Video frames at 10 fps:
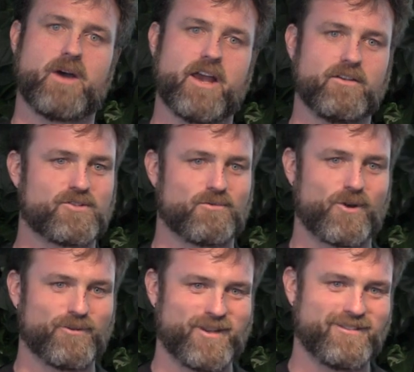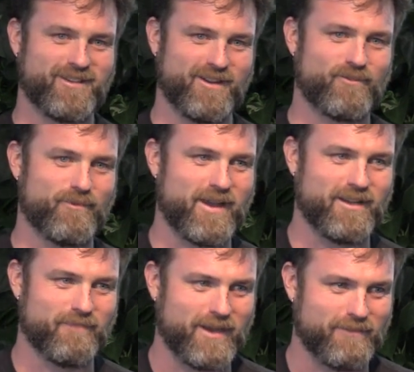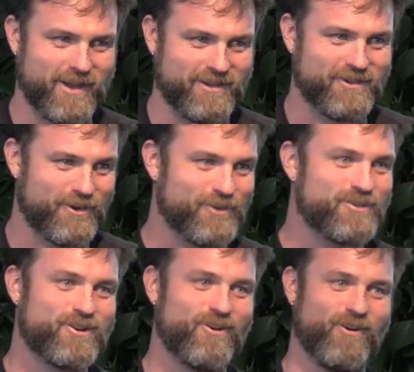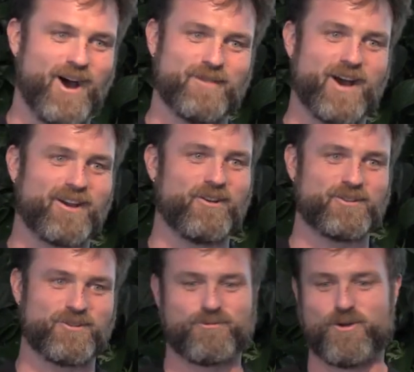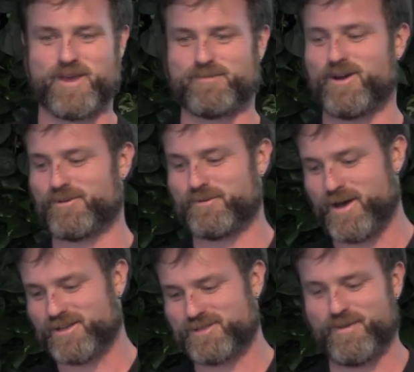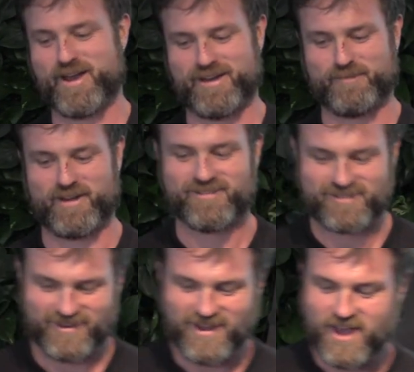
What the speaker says: I used to work with that team for many, many, many years, so I'm not going to throw them under the bus by any means.